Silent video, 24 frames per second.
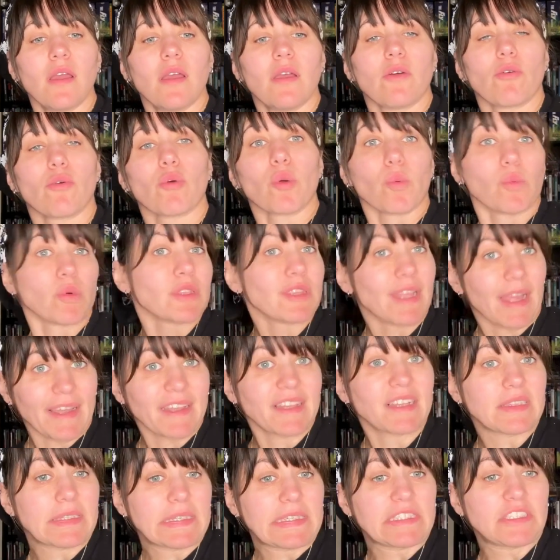or would
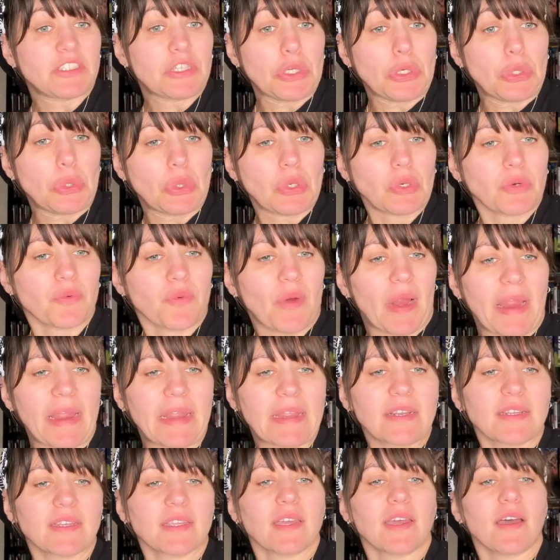likely do,
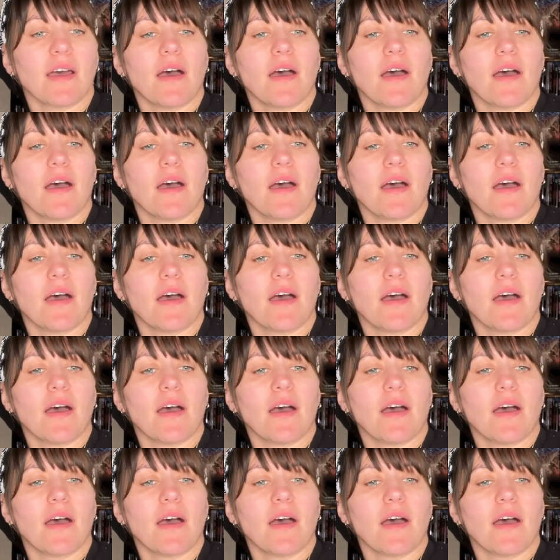right?